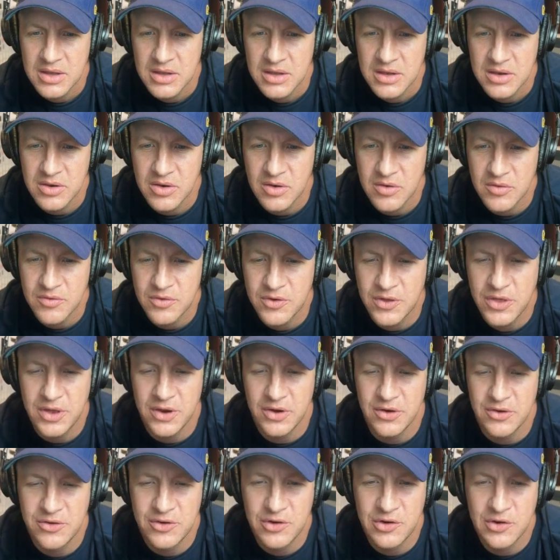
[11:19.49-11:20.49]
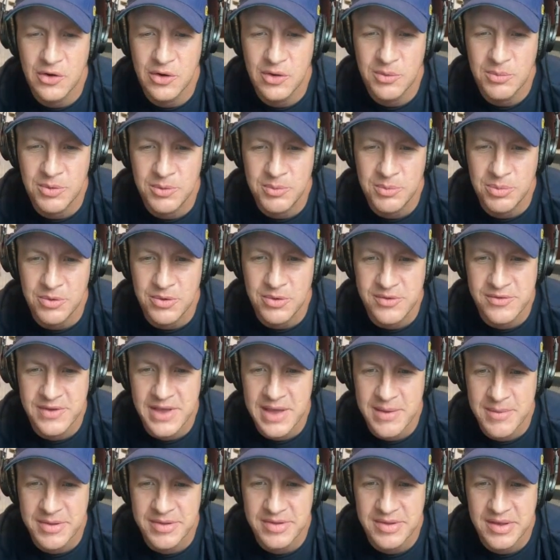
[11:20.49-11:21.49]
known for their short but brief
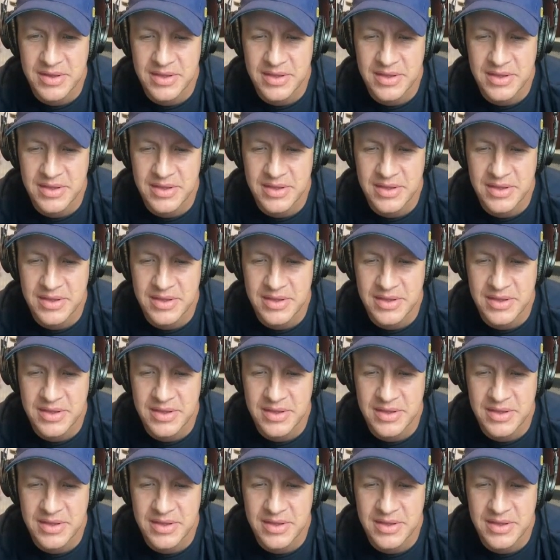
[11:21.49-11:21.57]
comments.